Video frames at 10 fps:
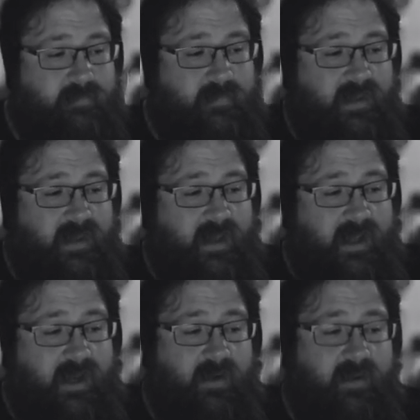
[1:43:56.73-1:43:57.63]
I
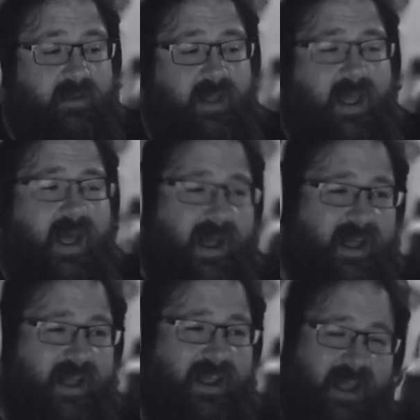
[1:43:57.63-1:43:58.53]
know it.
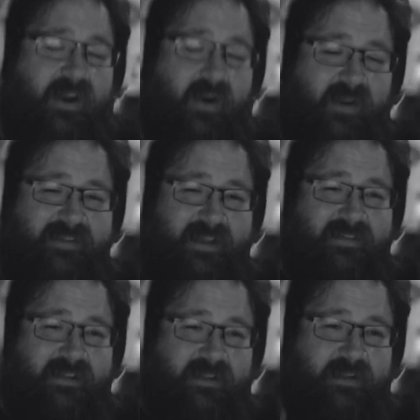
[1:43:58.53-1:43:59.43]
I know it sounds a
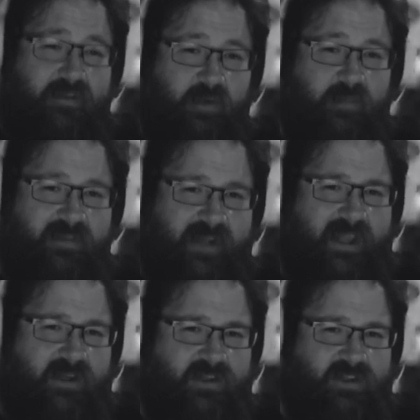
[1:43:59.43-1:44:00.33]
little
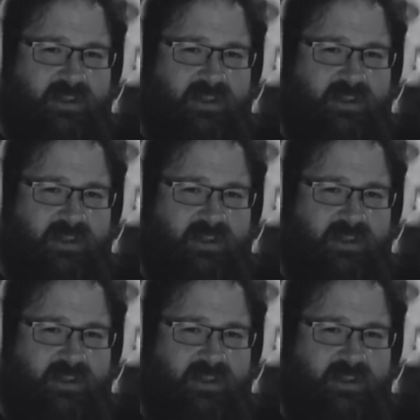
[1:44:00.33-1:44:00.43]
doomsday-ish.